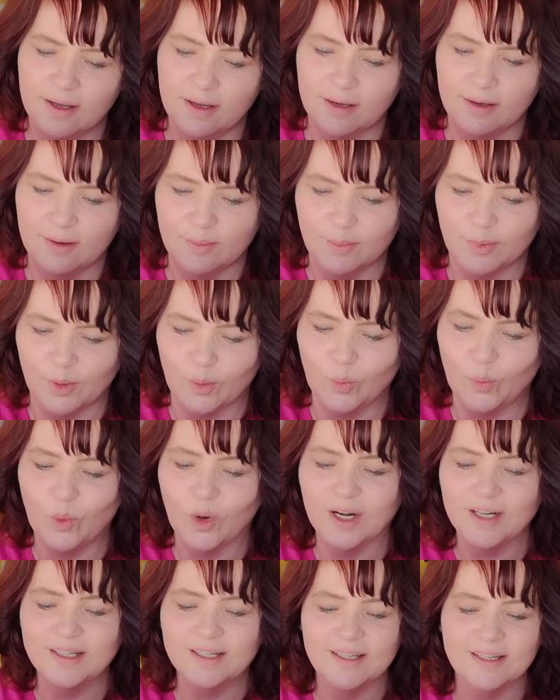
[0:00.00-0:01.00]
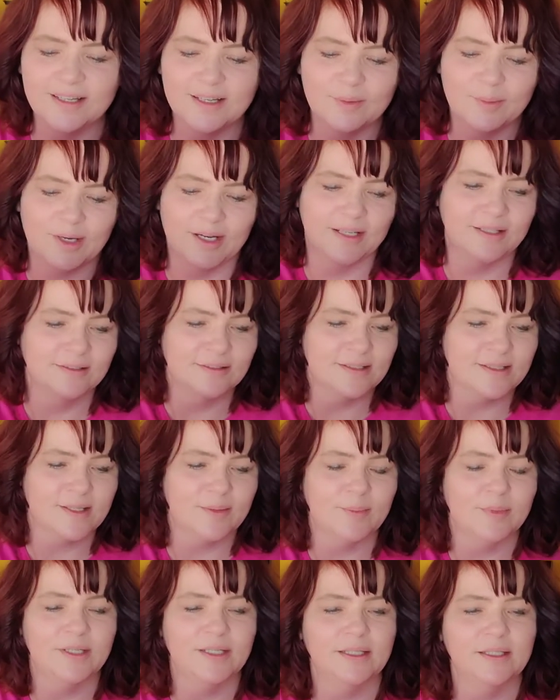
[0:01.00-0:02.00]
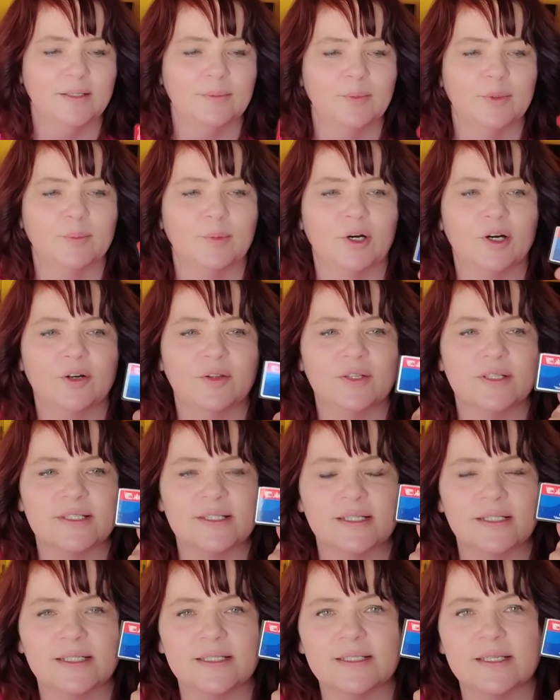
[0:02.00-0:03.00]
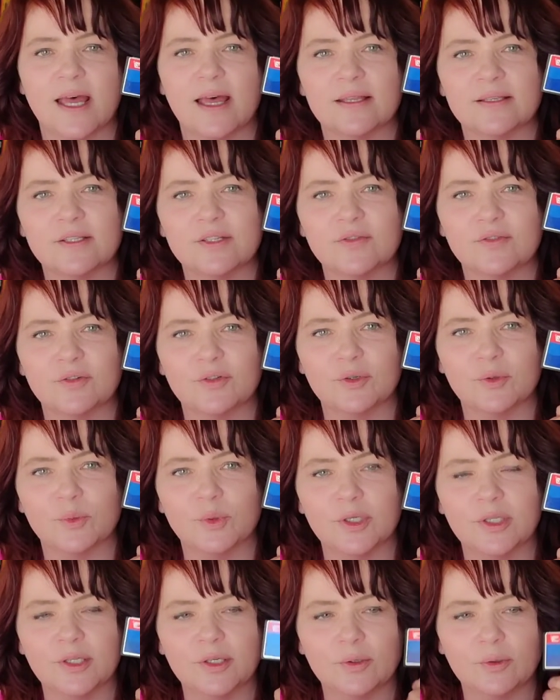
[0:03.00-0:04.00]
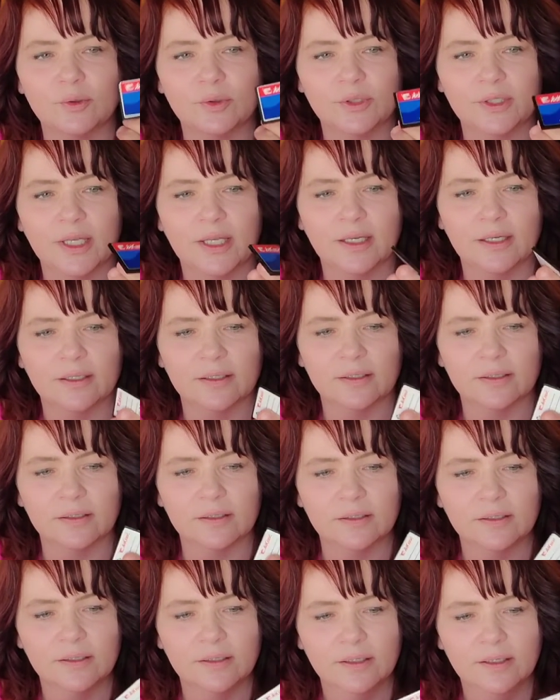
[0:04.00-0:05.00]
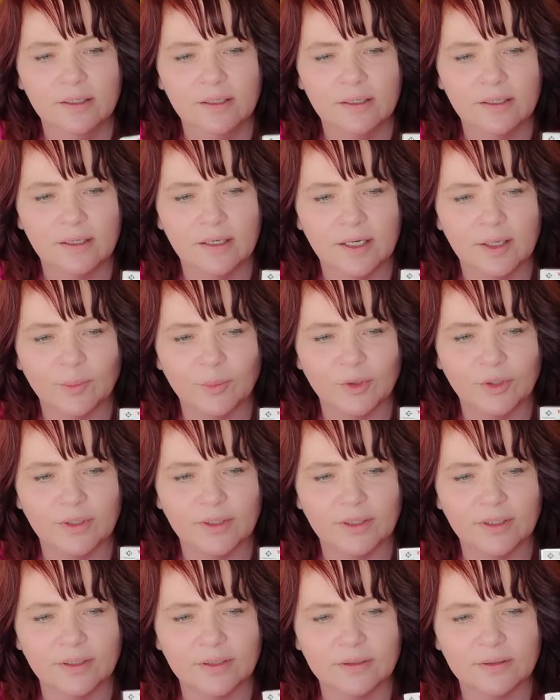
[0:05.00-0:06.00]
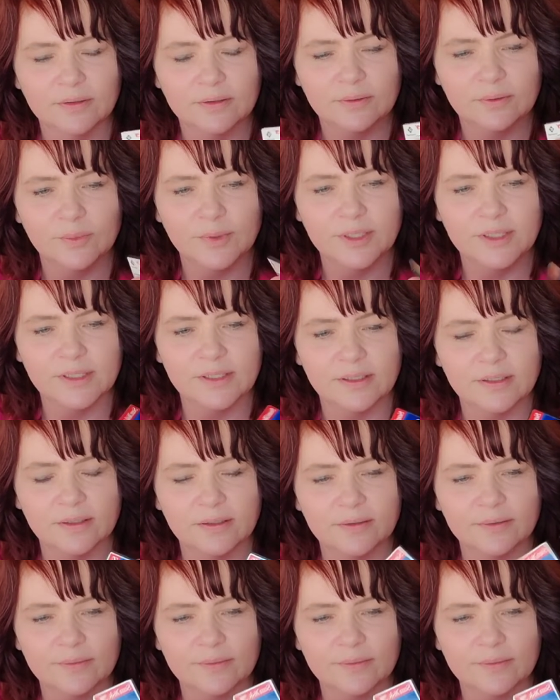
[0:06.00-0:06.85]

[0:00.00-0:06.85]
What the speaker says: But 1 gigabyte. Somebody let me borrow this on a test for a really old Canon camera that we did a